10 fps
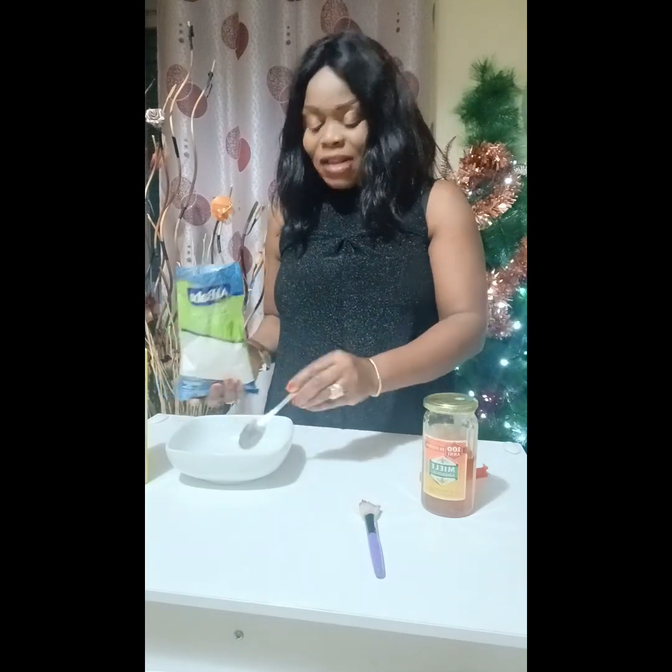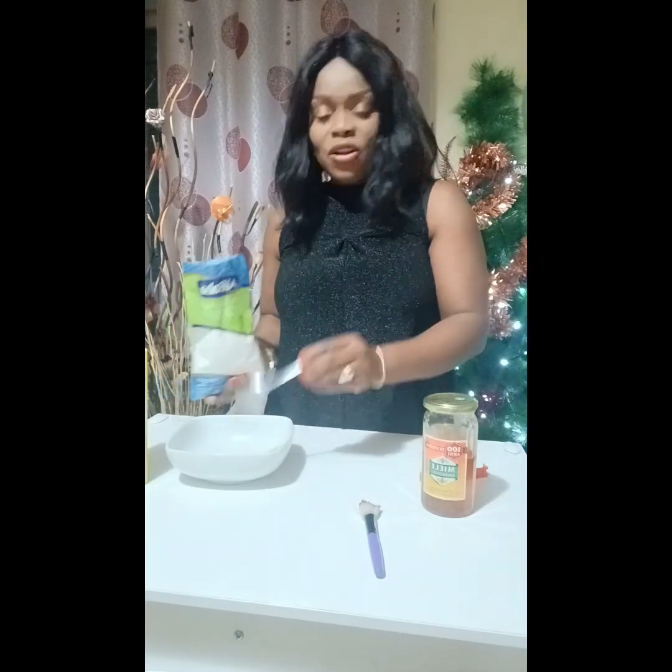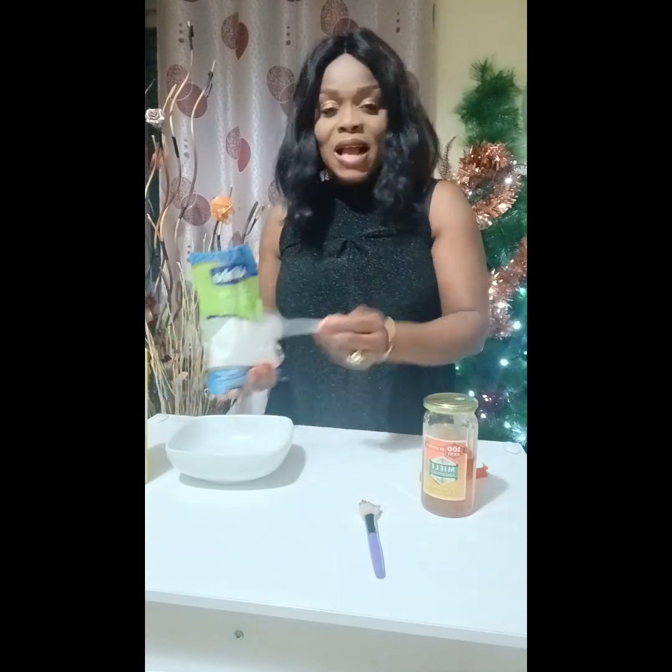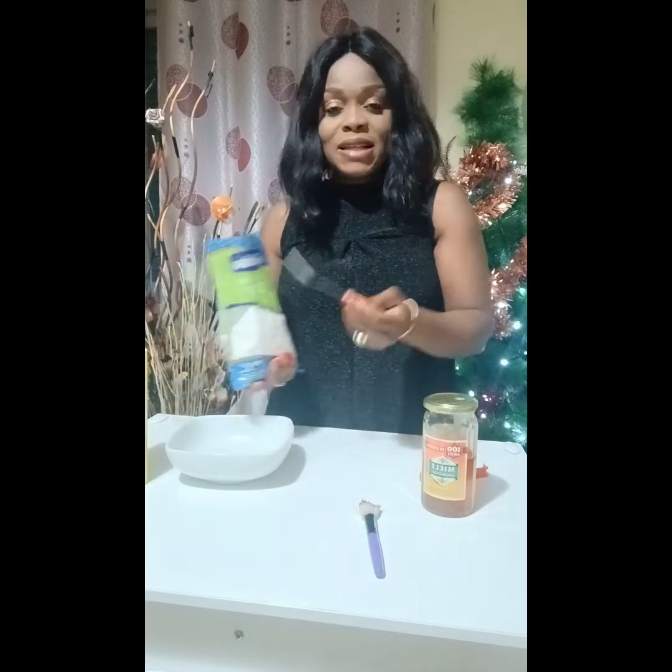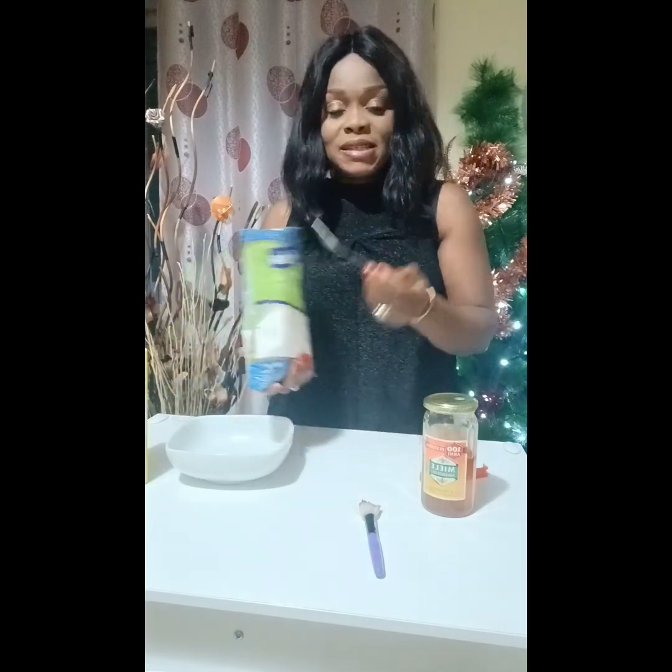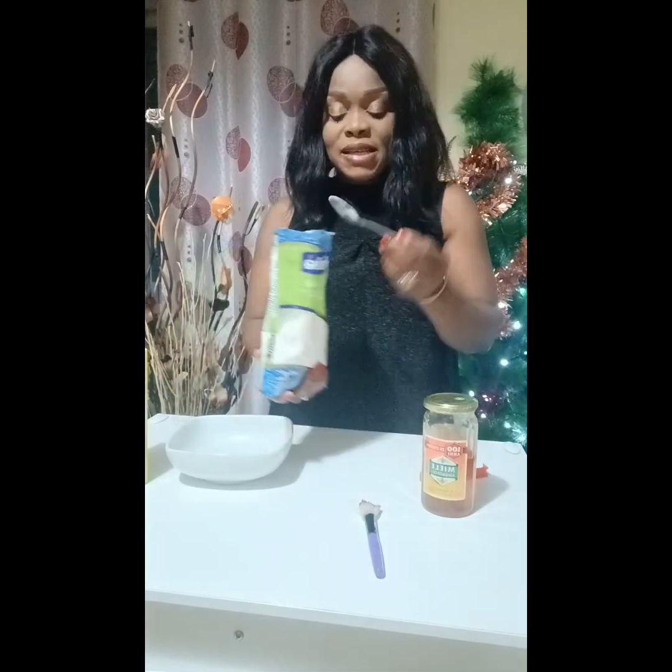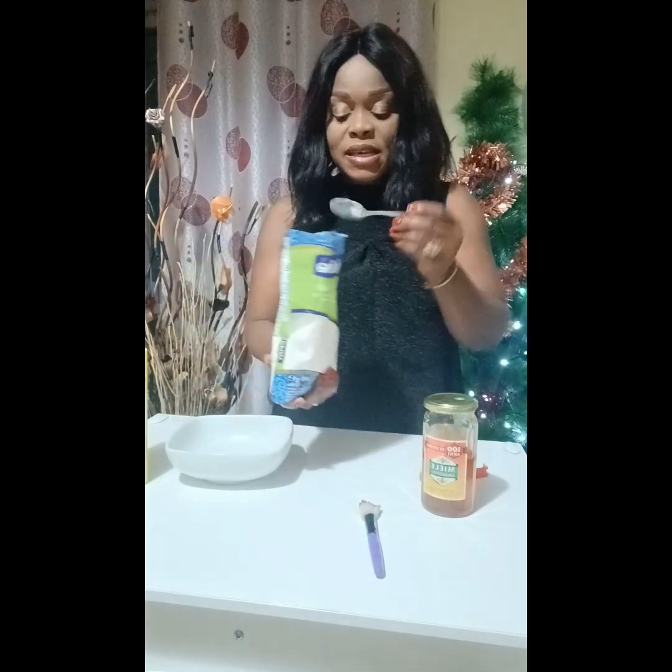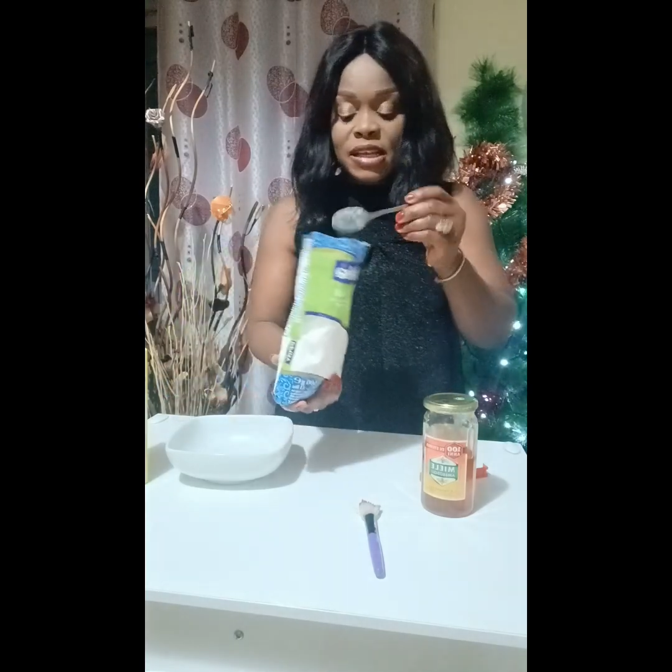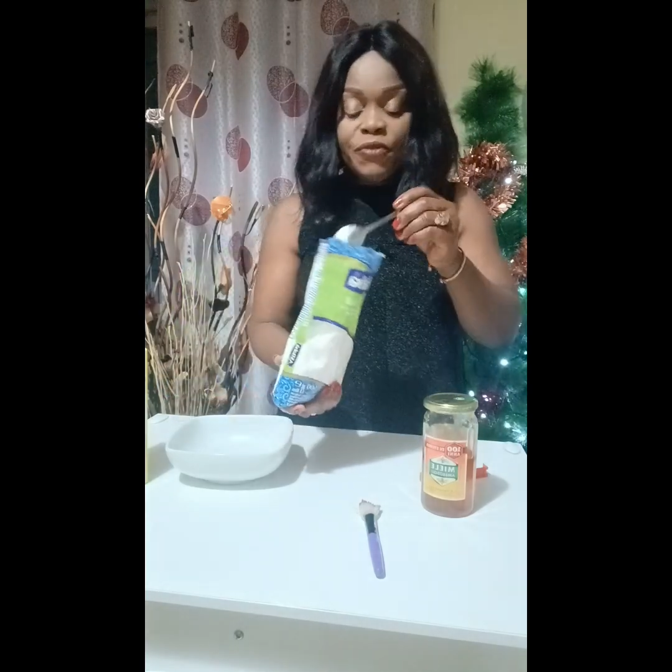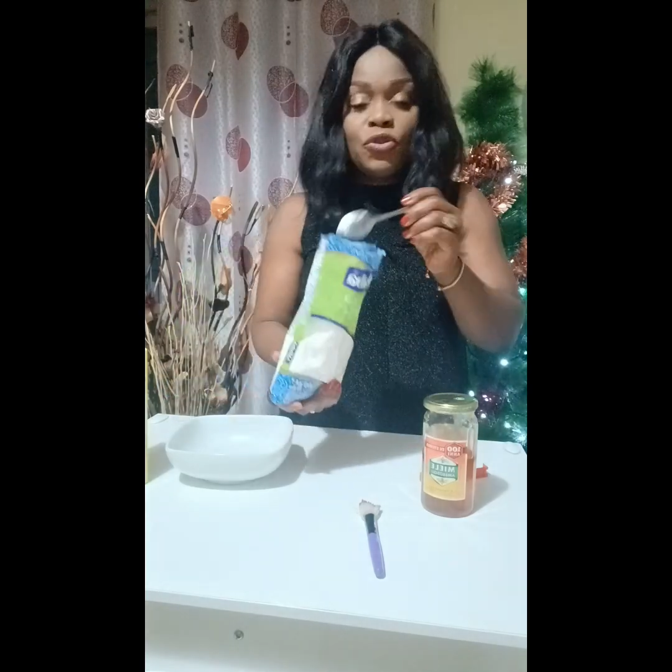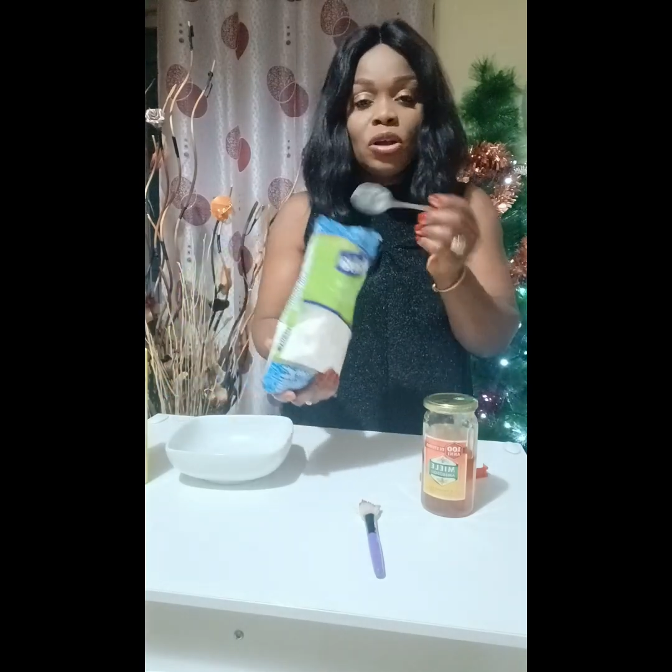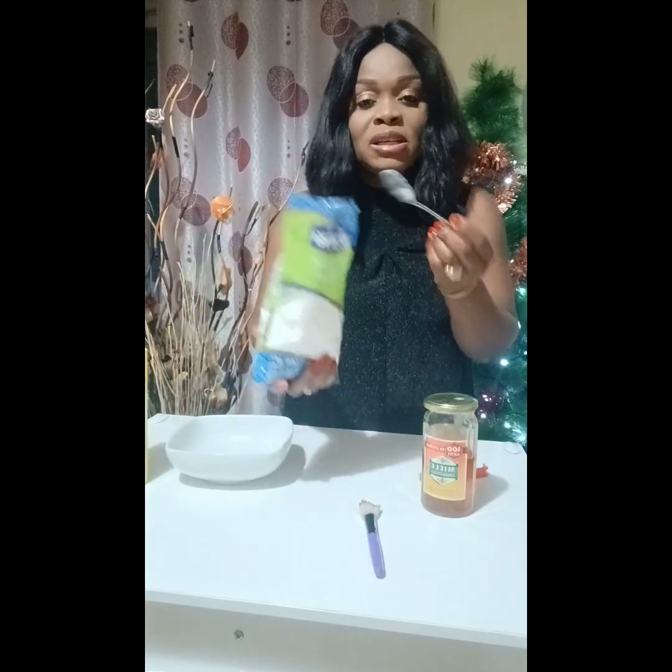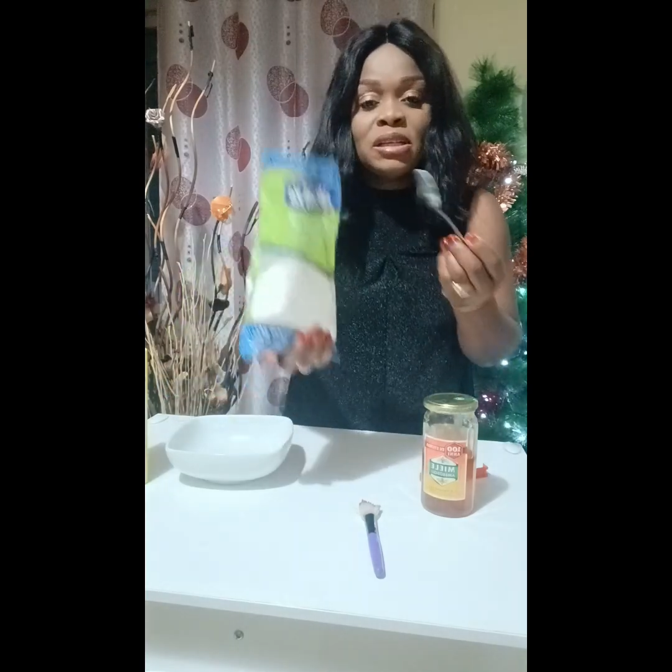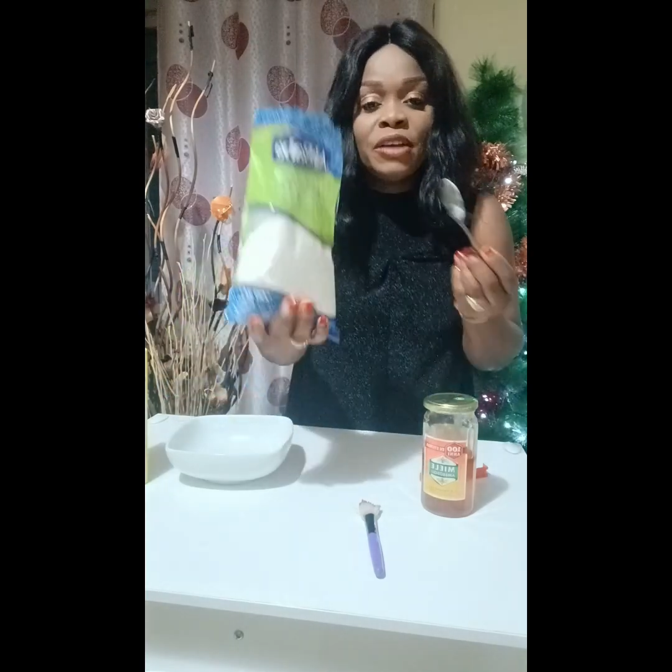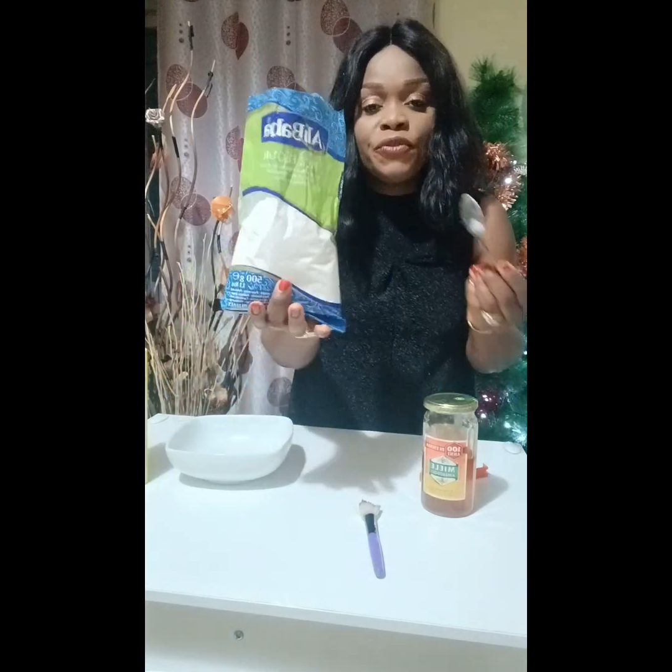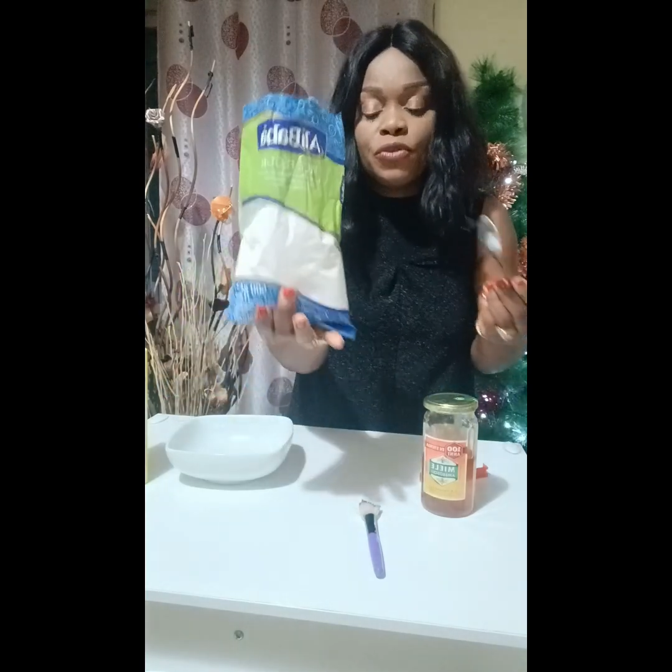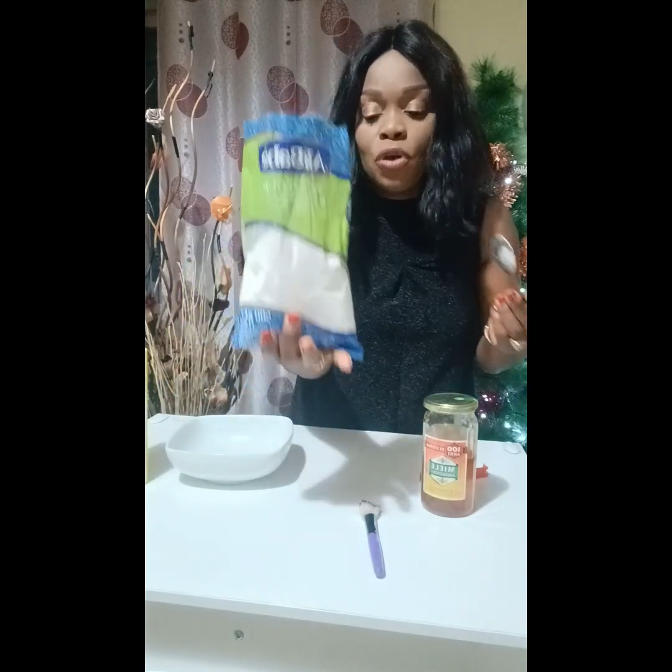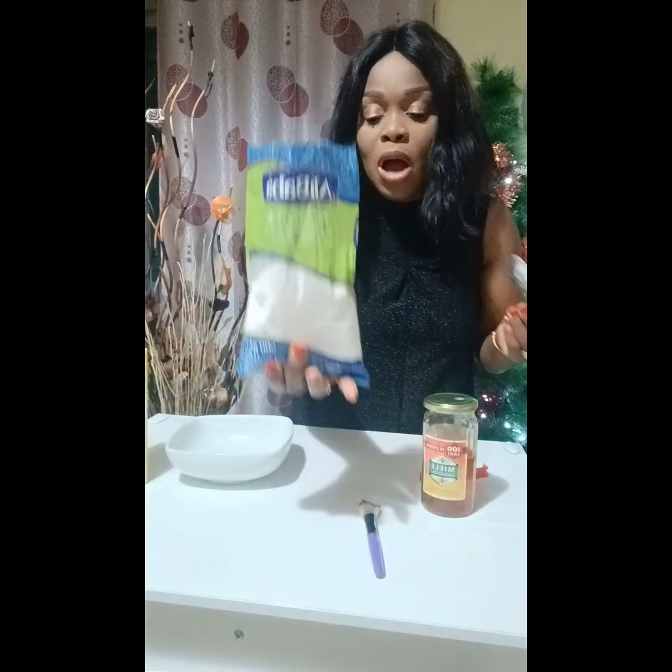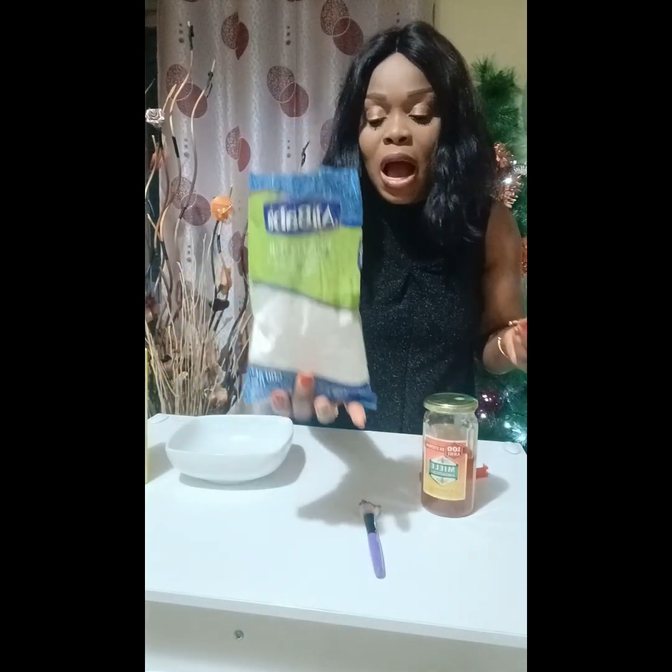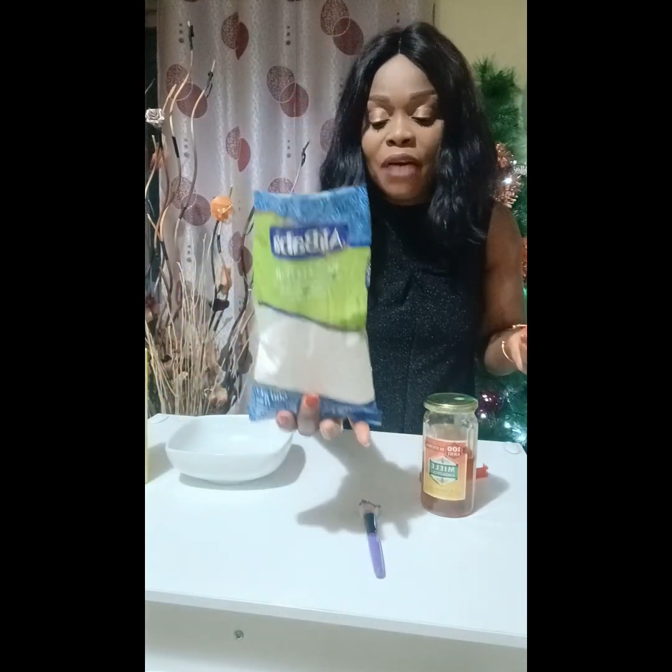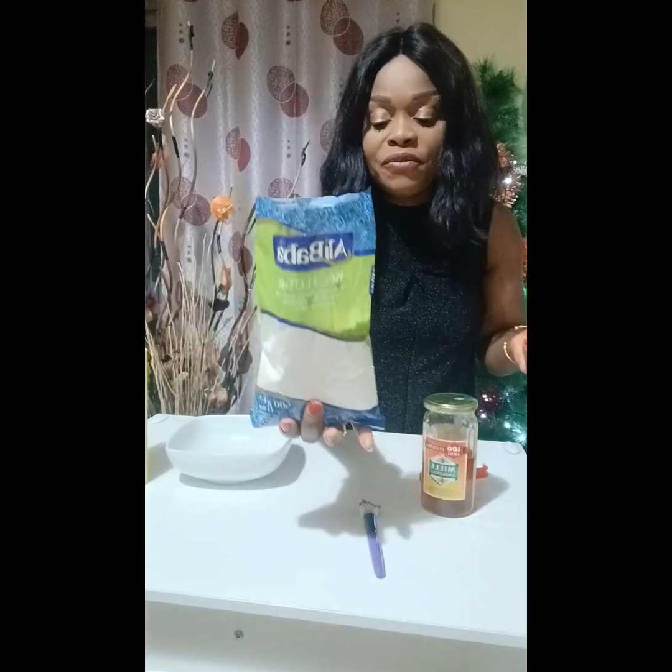tablespoon of my rice flour